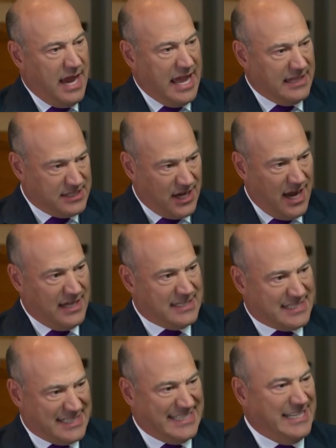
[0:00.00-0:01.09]
and Chinese
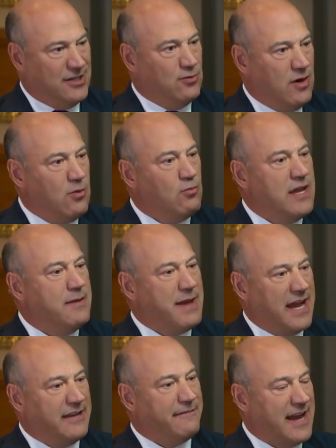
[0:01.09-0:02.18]
steal what we
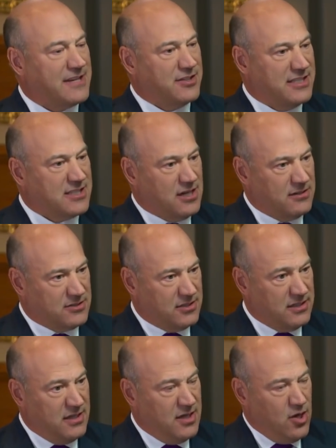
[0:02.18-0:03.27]
manufacture in this
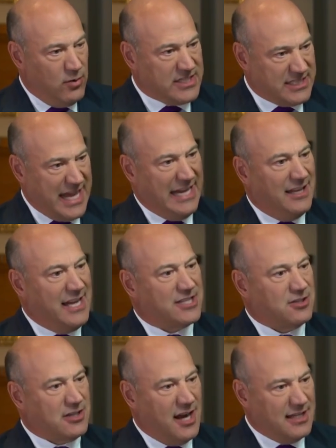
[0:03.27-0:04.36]
country, which is
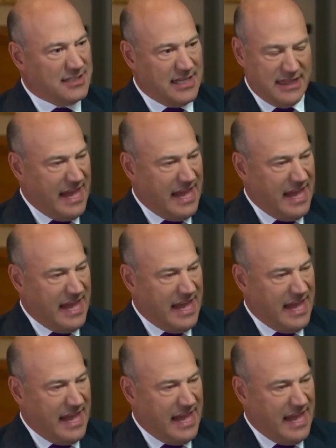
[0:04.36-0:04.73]
intellectual content.